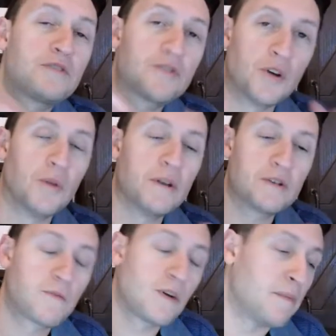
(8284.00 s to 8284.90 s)
so
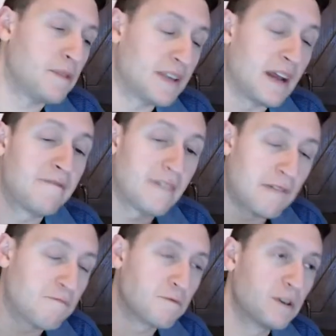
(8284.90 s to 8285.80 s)
much promise, and I,
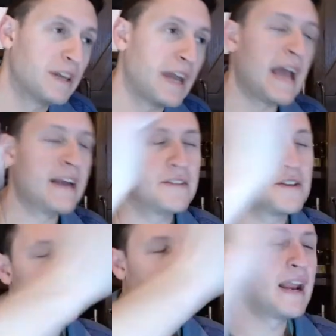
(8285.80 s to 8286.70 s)
I really hated the
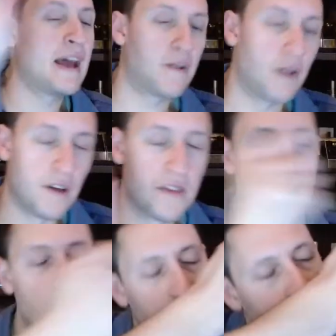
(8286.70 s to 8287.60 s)
dry down,
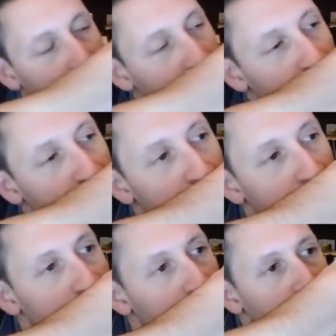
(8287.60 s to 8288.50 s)
although
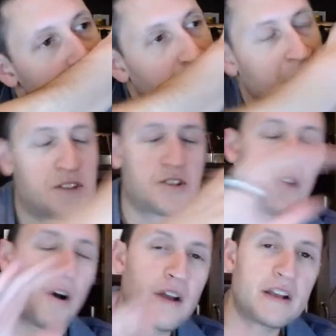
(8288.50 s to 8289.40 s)
it's
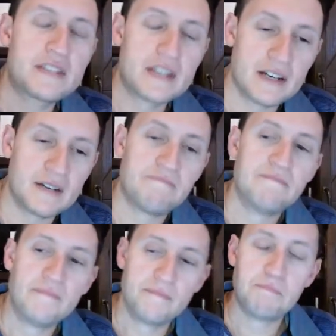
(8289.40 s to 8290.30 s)
starting to
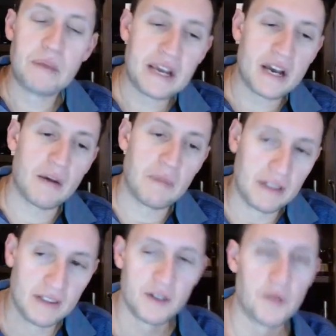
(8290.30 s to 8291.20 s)
become a
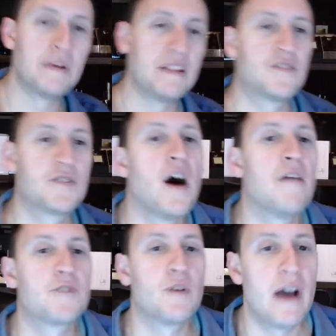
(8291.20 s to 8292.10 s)
little bit
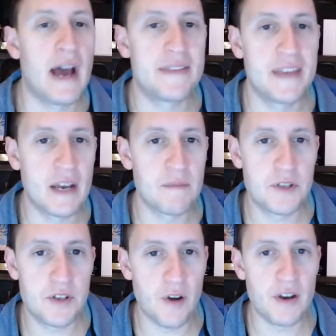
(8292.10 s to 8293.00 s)
softer. I think I'm
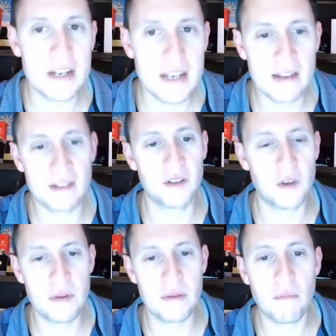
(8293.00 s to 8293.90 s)
starting to get a
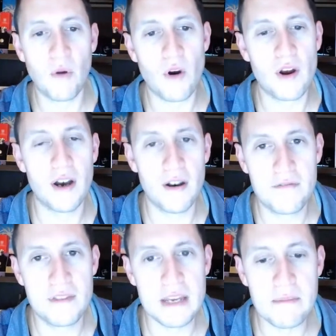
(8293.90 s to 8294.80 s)
little bit more
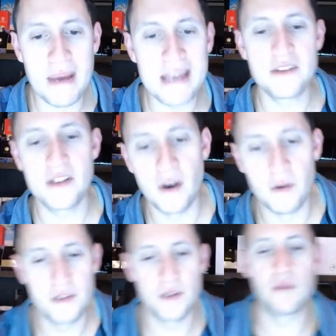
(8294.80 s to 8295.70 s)
of the bass
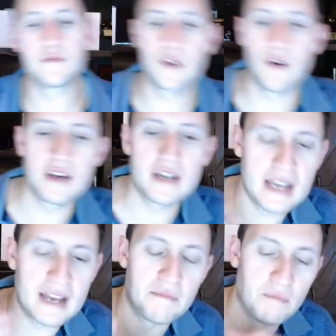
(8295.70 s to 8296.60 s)
note. So I'm starting to
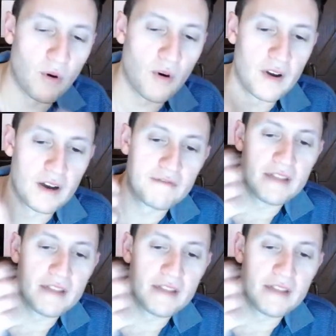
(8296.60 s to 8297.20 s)
get more of